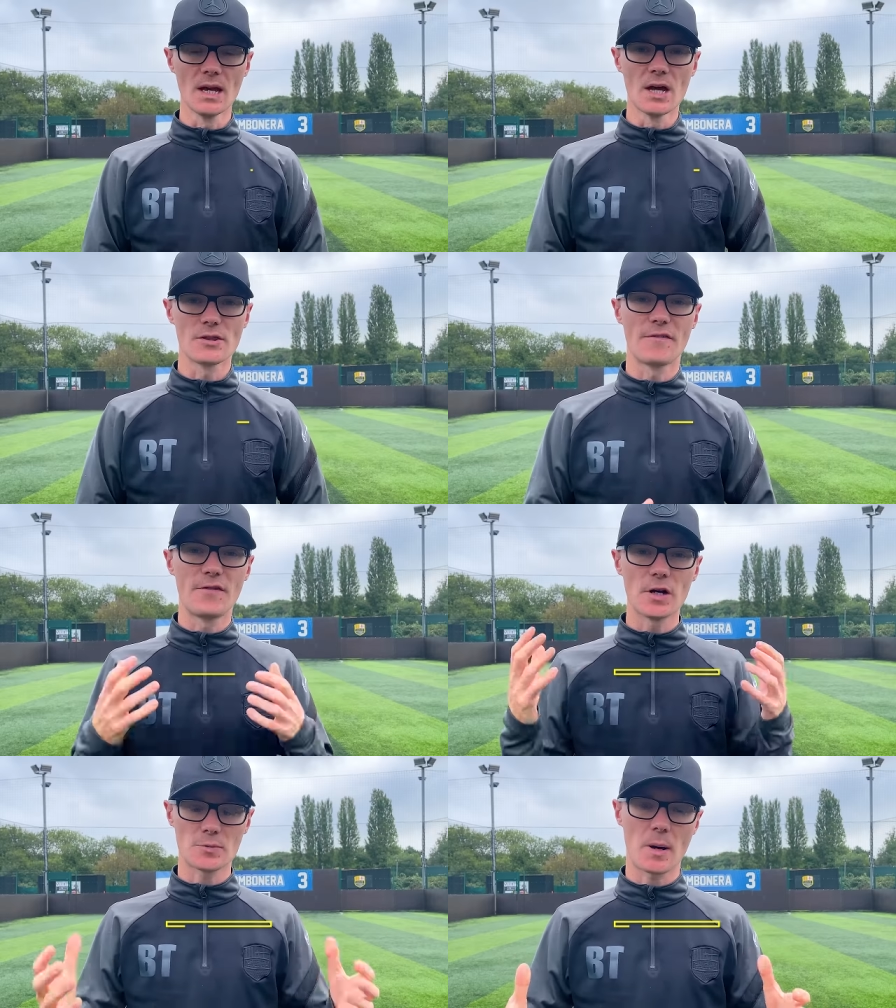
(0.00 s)
The
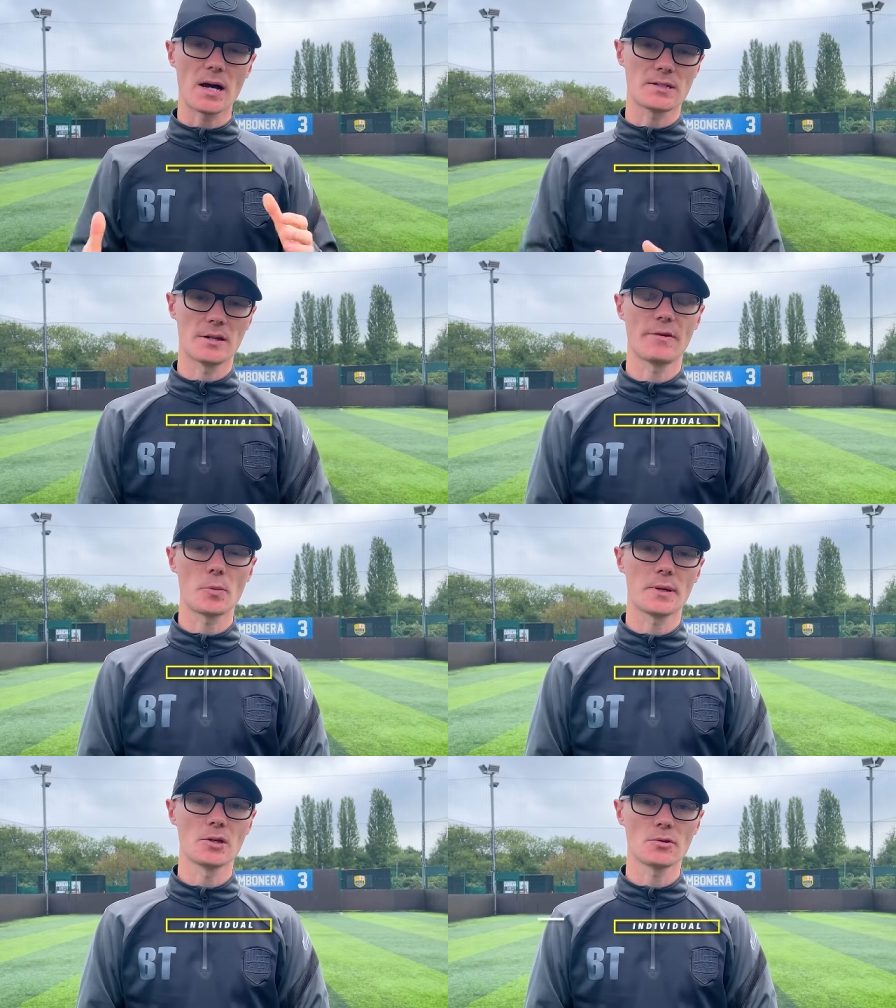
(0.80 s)
first part to
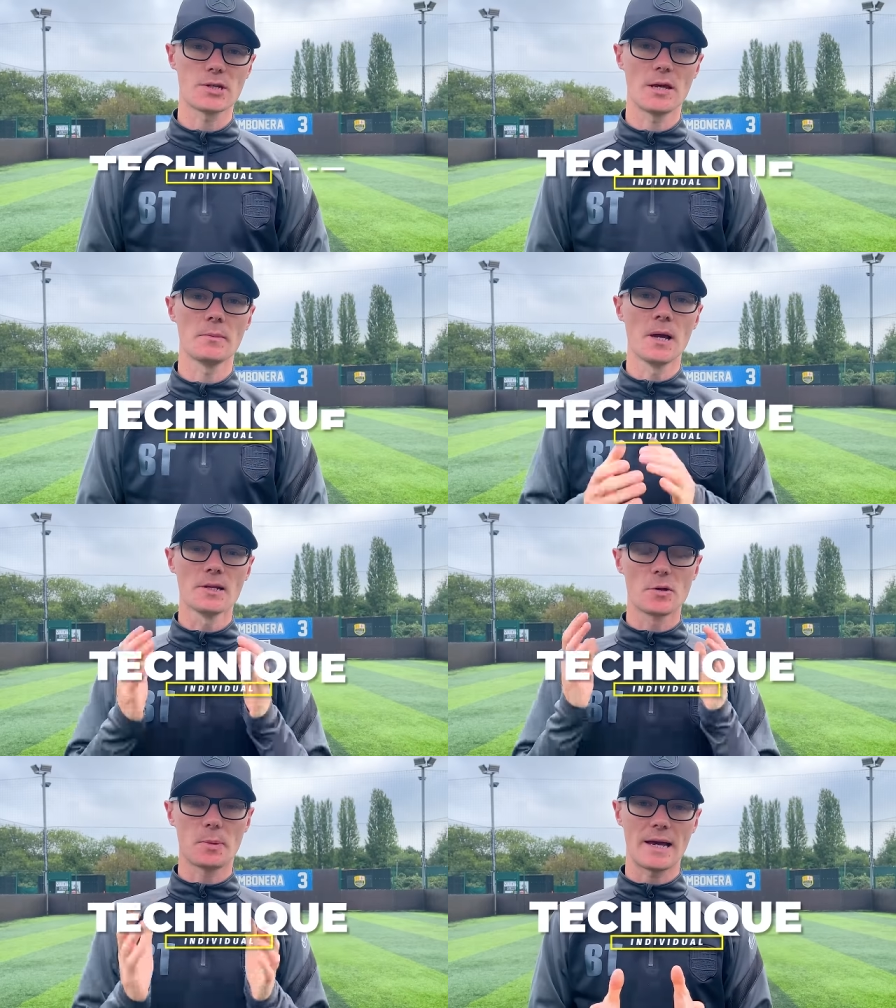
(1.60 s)
developing your team
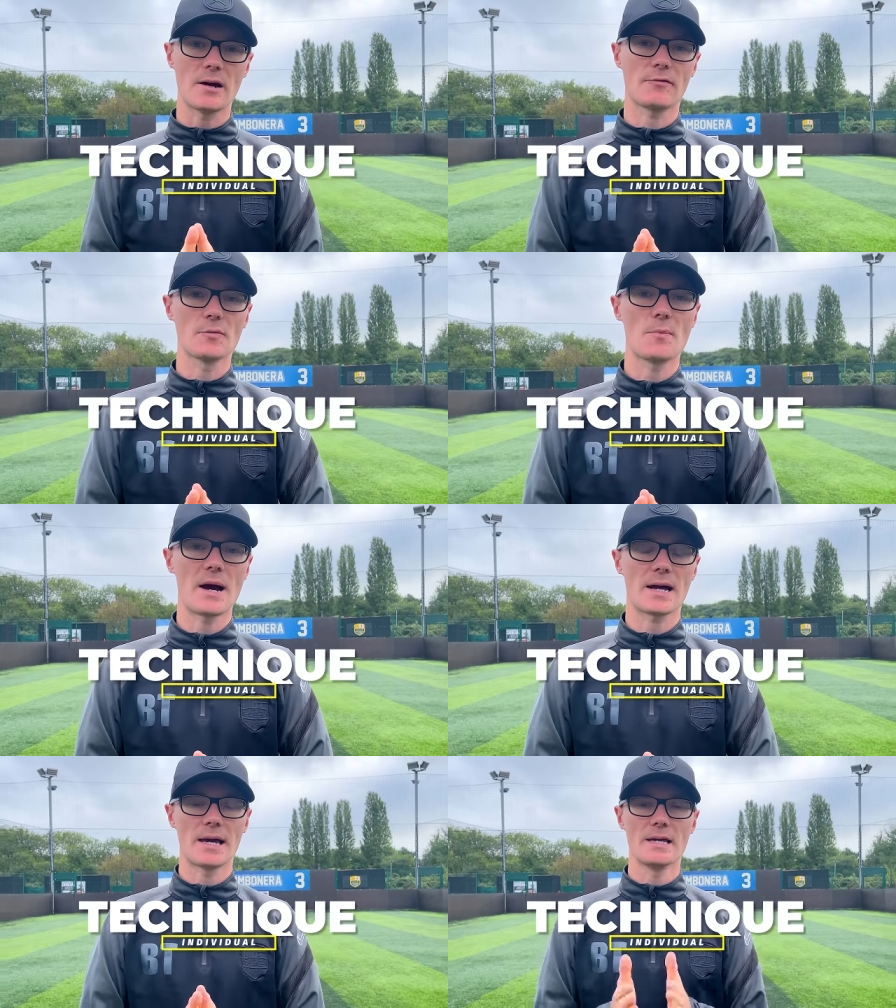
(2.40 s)
to play out from the
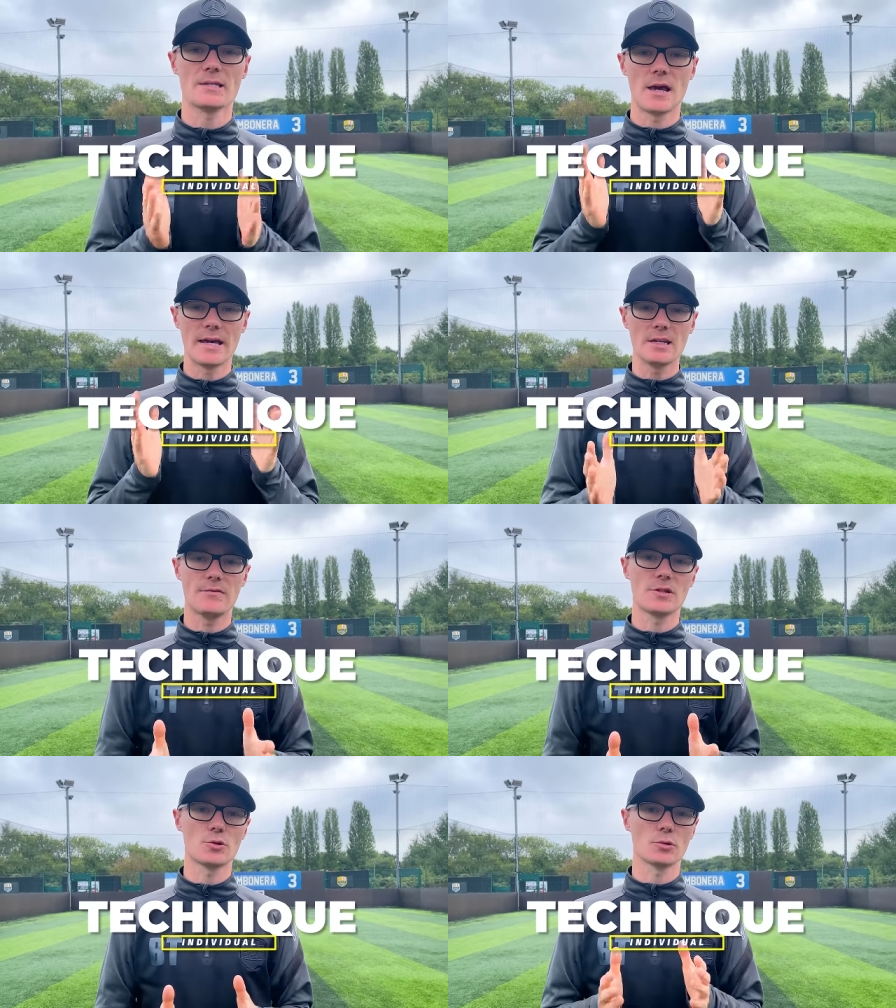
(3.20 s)
back is
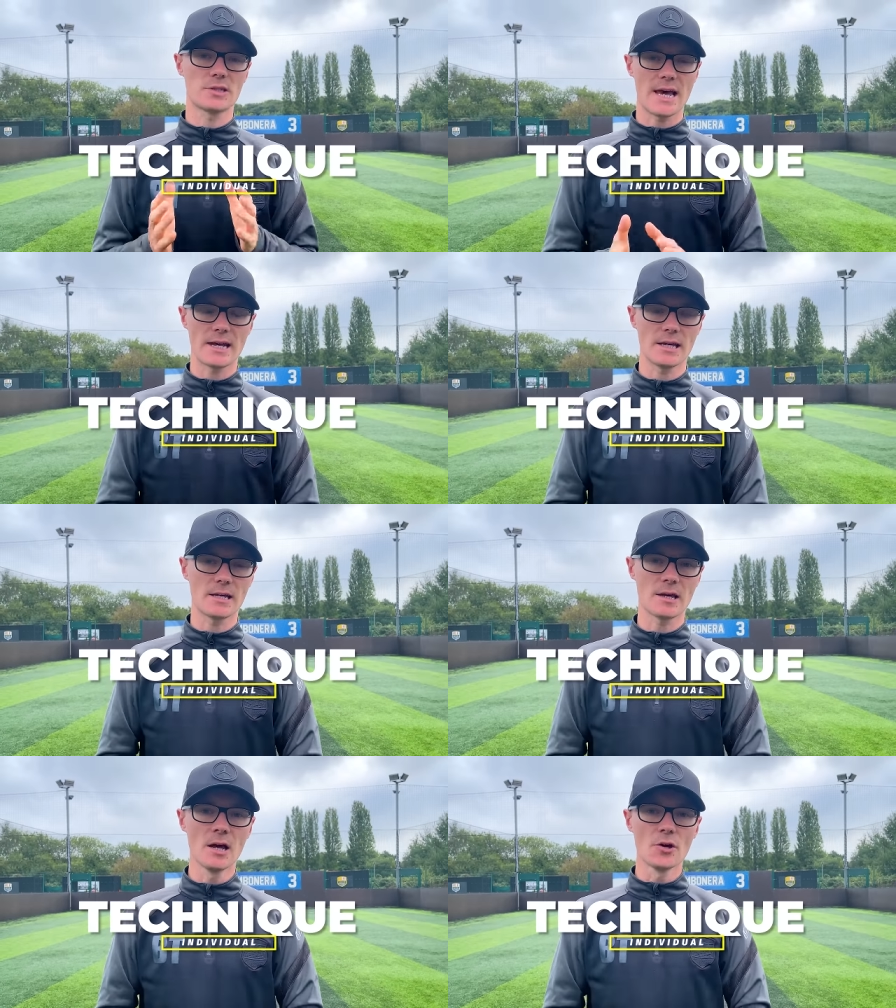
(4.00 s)
individual technique.